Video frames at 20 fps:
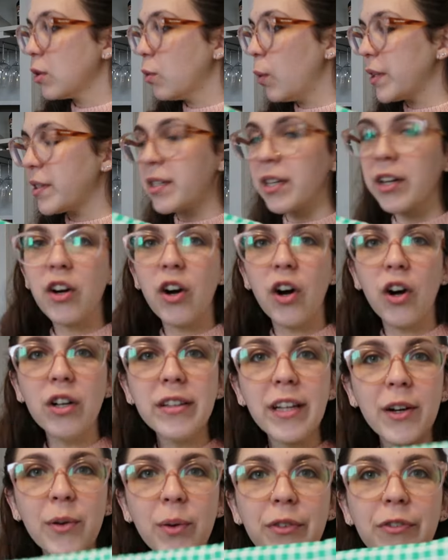what's it
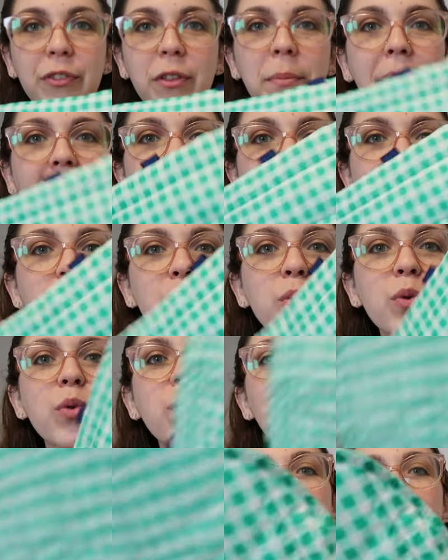called? Like one of the
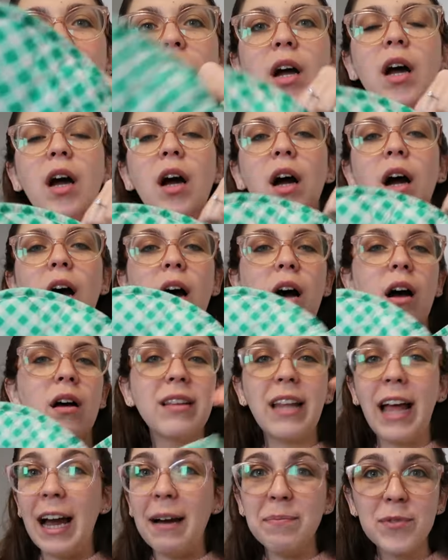Bagu
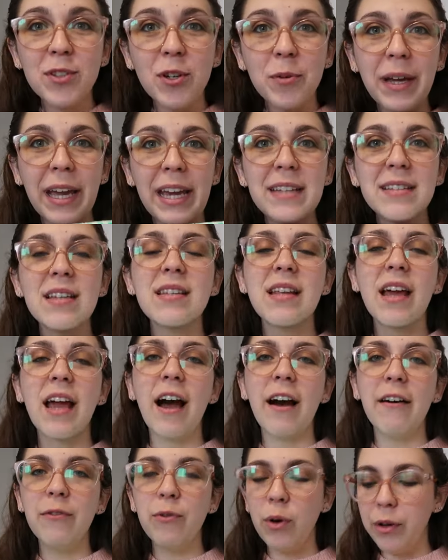laptop cases. I
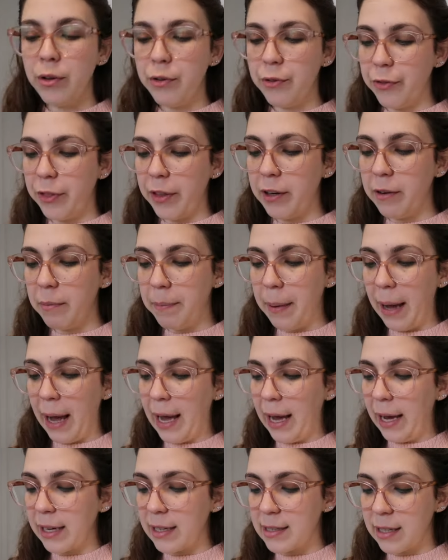have one of their
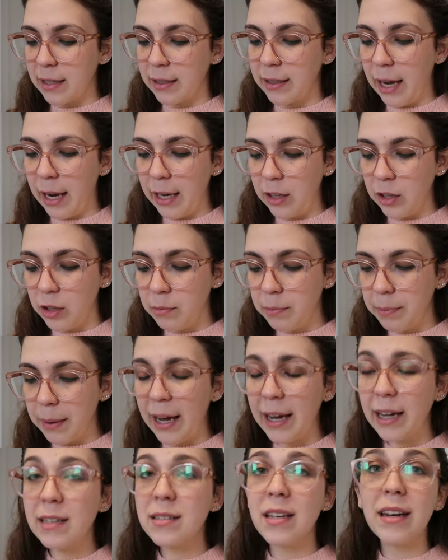bags, the nylon
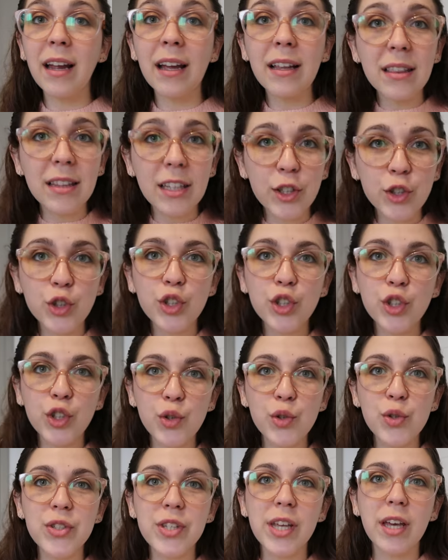bags, and I literally
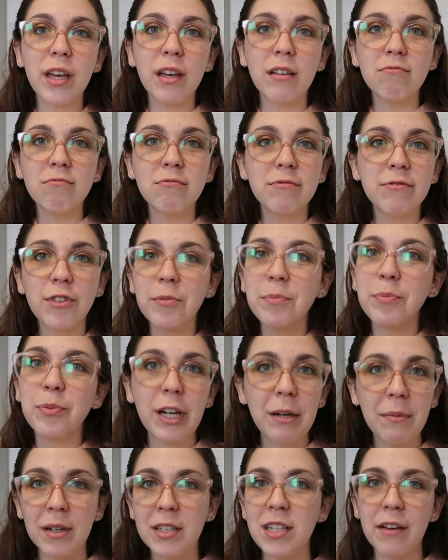use it for
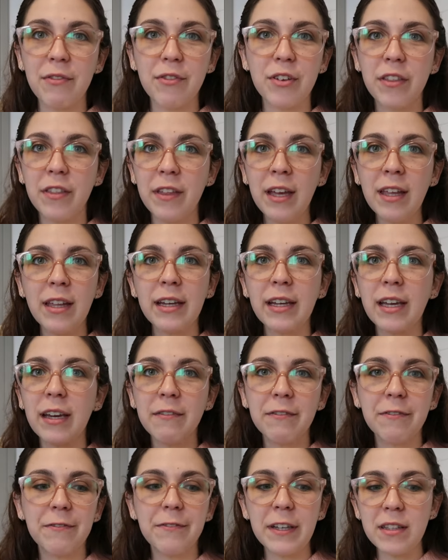pretty much everything. Like
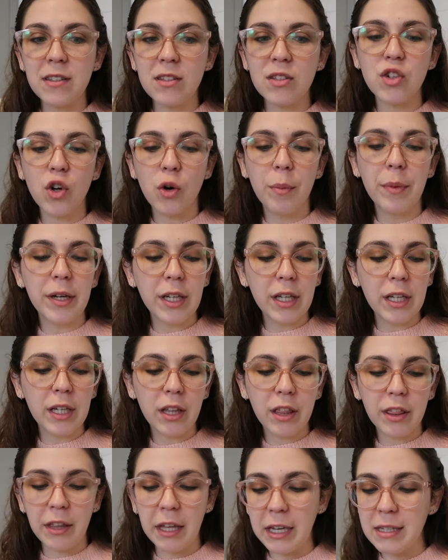it fits so
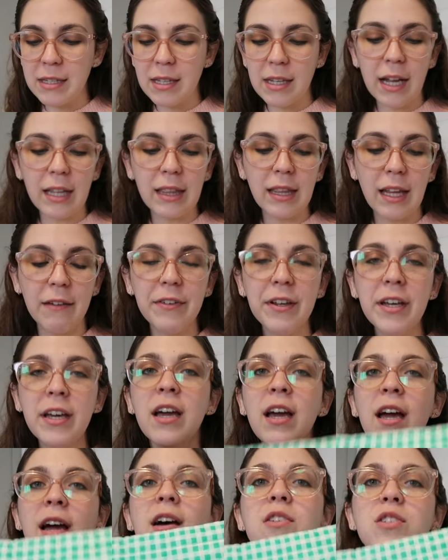many things and I love
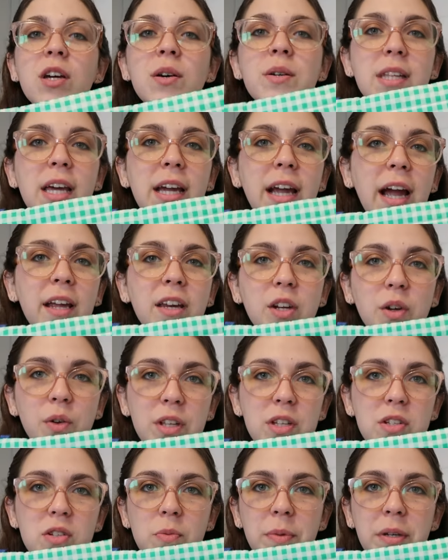it. So I was like, I know
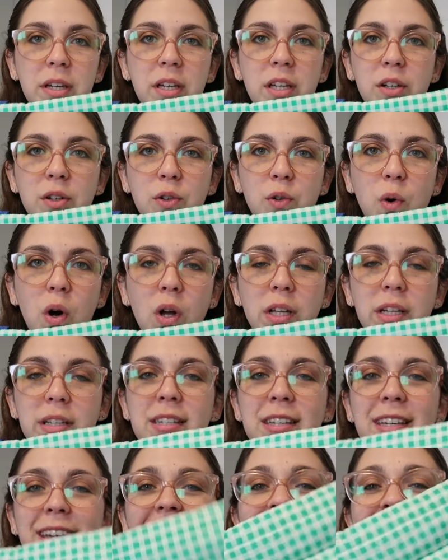this will be good
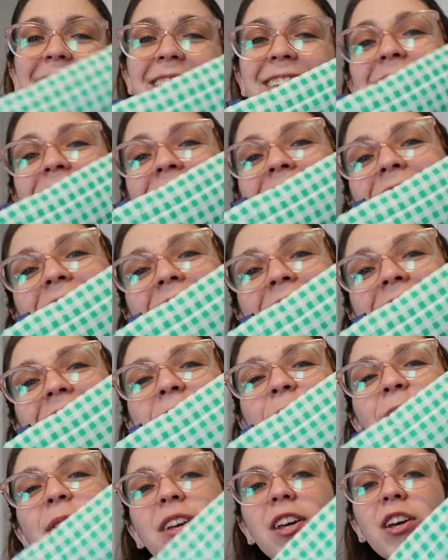quality, and it just looks
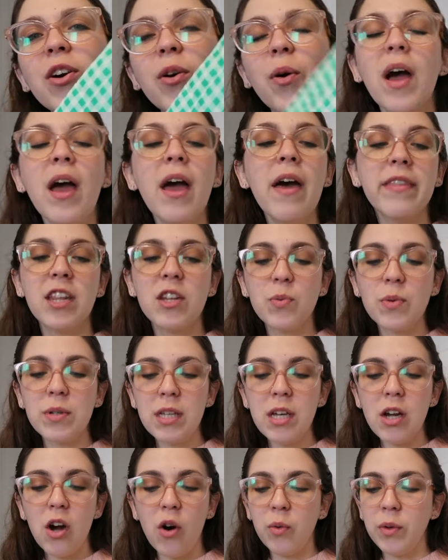so cute. This was
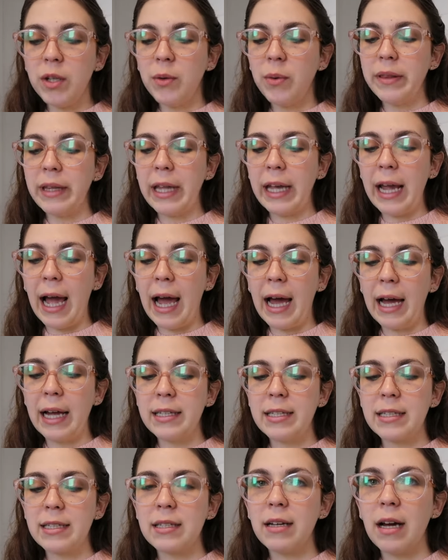the only one they
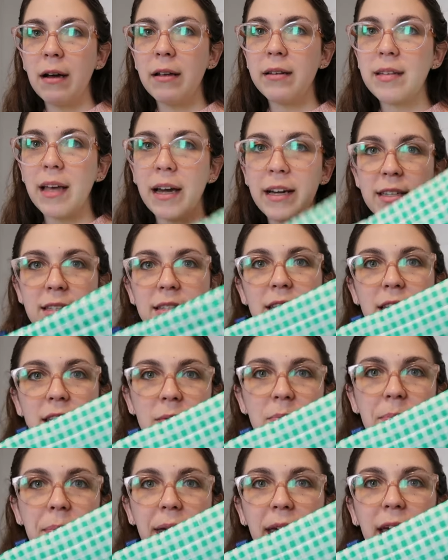had a size
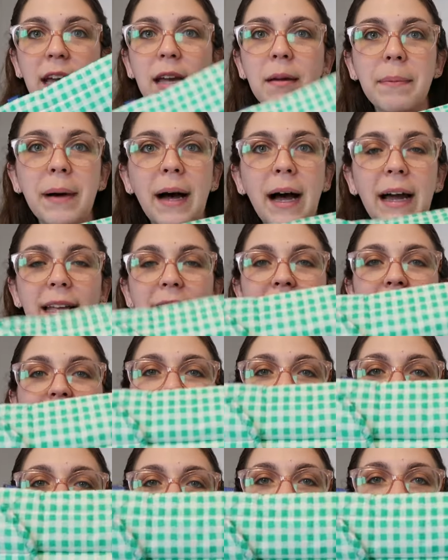this big, but I
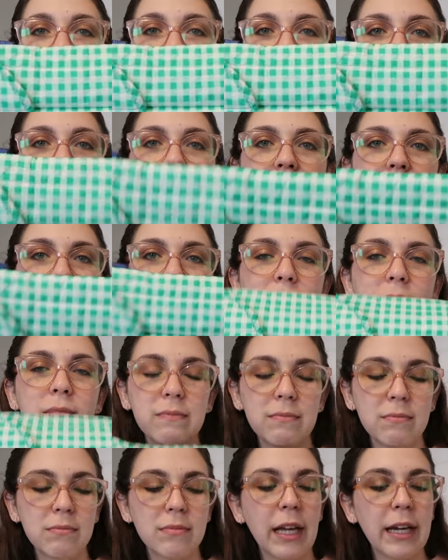love the gingham
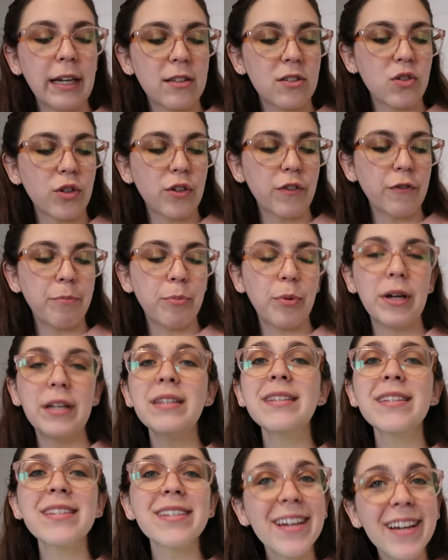like sort of
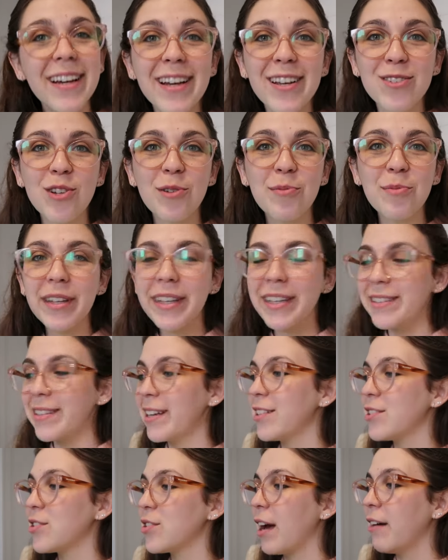print. So I'm really
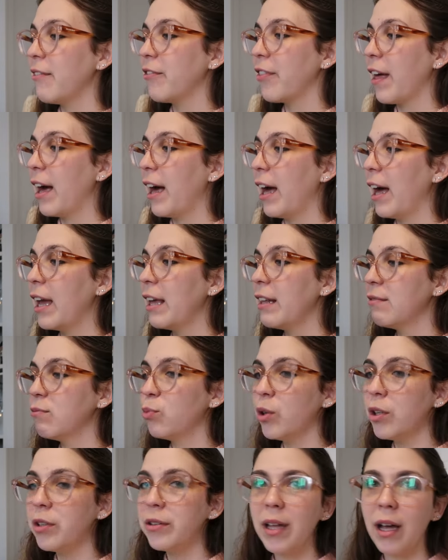excited to have that. It
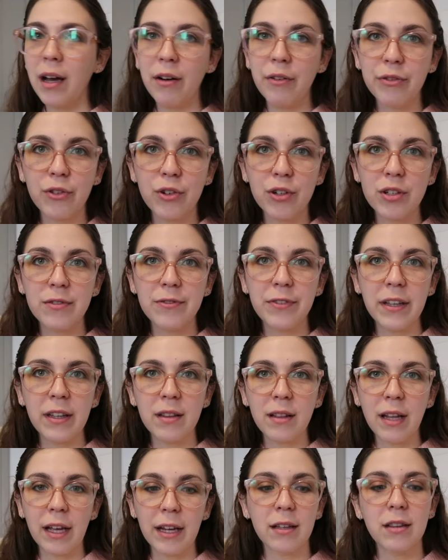will not of course
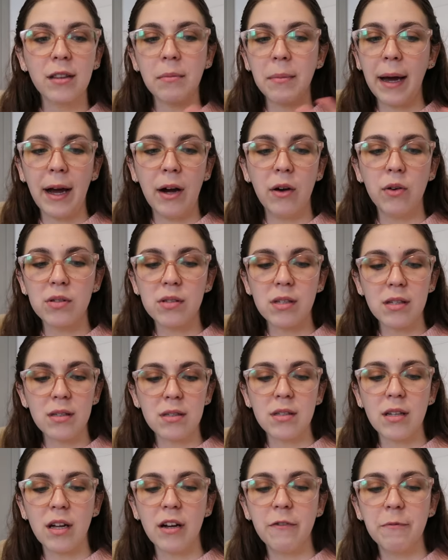fit like the mouse and
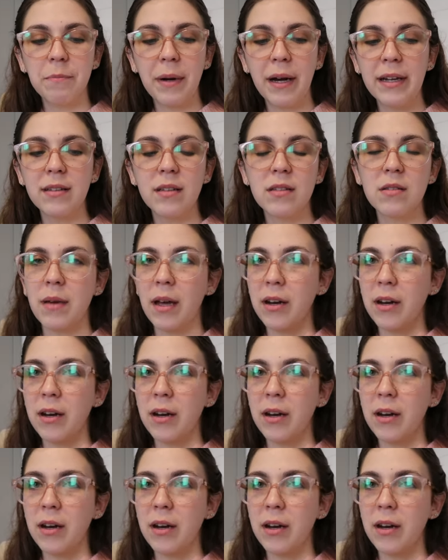stuff, but it doesn't